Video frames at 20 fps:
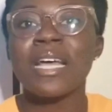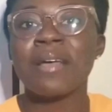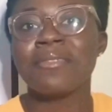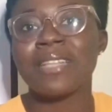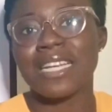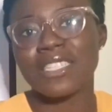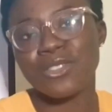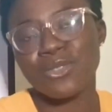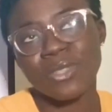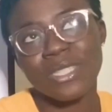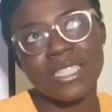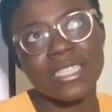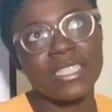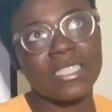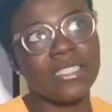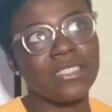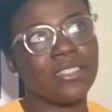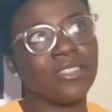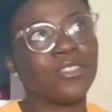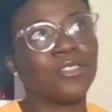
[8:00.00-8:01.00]
I do this,
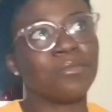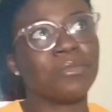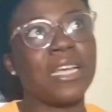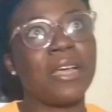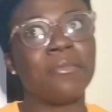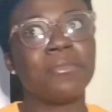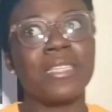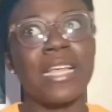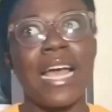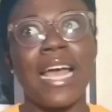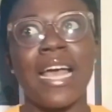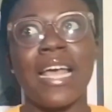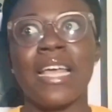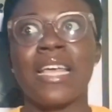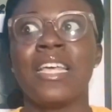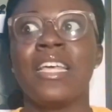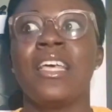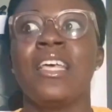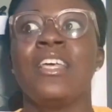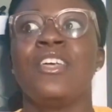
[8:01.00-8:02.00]
sometimes I
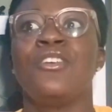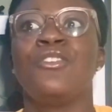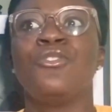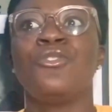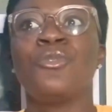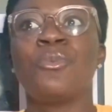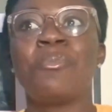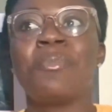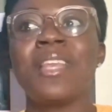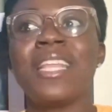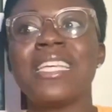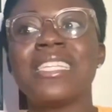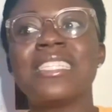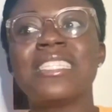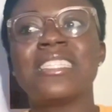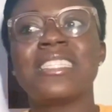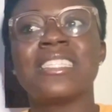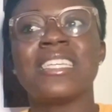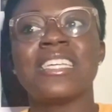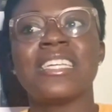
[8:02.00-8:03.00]

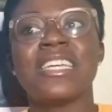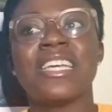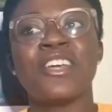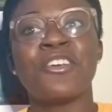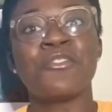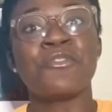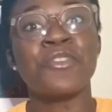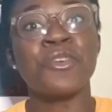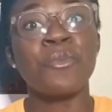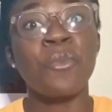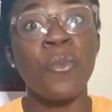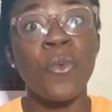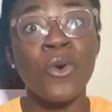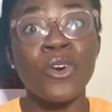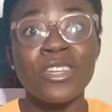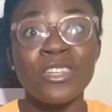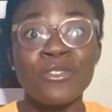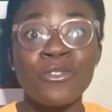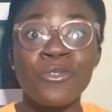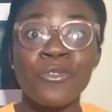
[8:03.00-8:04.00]
place a
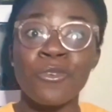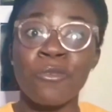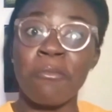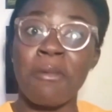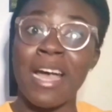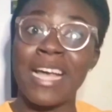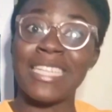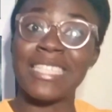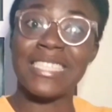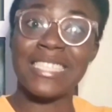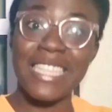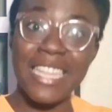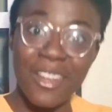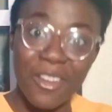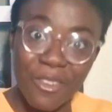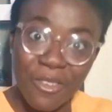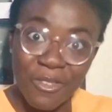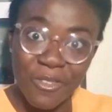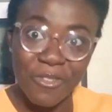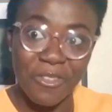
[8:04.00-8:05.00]
reward for
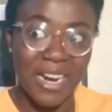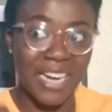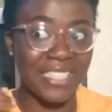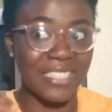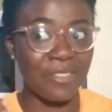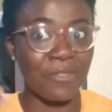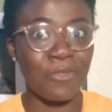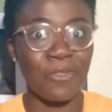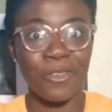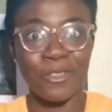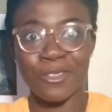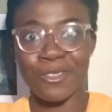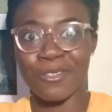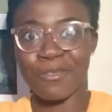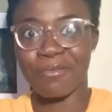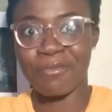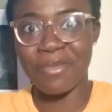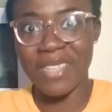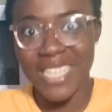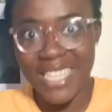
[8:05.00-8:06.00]
myself right in front of
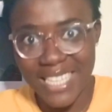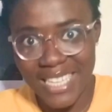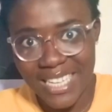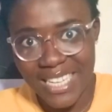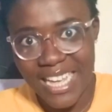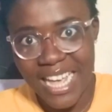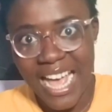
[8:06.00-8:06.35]
me.